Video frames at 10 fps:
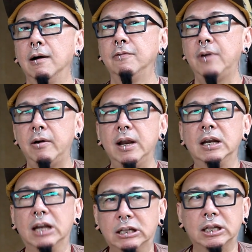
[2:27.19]
very
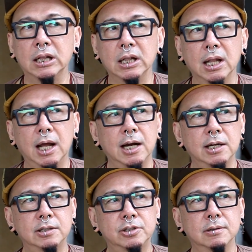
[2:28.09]

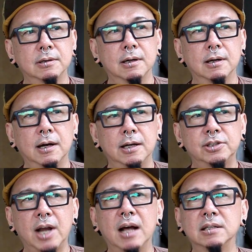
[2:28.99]
little
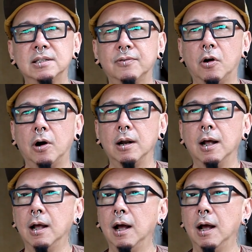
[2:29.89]
chance for